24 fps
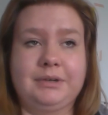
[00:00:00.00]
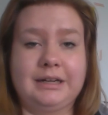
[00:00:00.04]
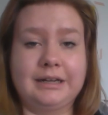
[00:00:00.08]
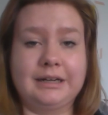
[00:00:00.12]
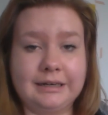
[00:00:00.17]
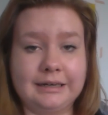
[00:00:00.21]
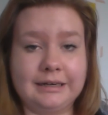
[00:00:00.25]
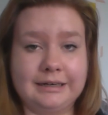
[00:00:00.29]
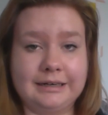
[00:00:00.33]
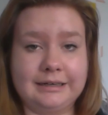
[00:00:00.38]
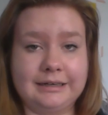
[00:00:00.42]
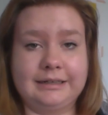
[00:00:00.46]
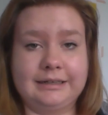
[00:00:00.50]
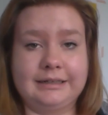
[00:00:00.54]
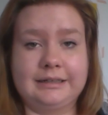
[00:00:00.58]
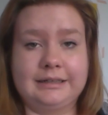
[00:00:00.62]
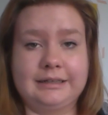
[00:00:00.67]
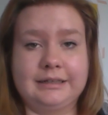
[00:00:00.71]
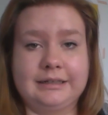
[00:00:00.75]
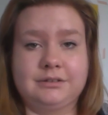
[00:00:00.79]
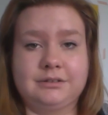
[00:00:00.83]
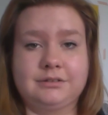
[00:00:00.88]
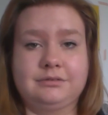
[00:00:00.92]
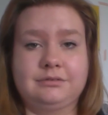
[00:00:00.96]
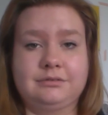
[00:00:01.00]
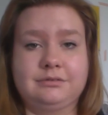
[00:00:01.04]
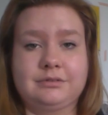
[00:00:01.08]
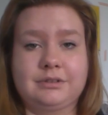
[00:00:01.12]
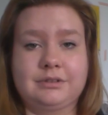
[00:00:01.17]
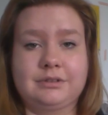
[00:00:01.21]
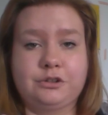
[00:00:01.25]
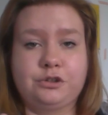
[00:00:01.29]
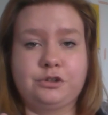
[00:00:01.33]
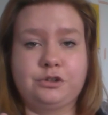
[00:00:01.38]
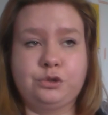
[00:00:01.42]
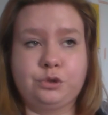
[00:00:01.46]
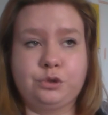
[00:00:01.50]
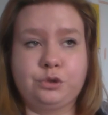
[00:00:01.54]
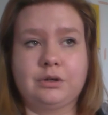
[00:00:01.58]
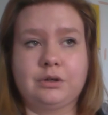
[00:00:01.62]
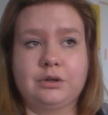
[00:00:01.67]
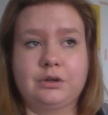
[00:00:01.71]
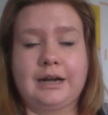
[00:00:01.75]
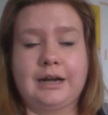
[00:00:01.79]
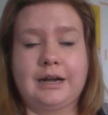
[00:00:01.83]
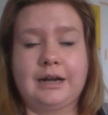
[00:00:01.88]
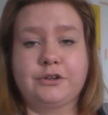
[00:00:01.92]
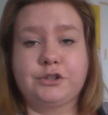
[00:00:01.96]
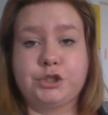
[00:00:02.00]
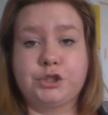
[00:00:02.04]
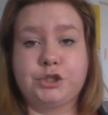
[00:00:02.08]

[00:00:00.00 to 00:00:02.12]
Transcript: clearly and not at a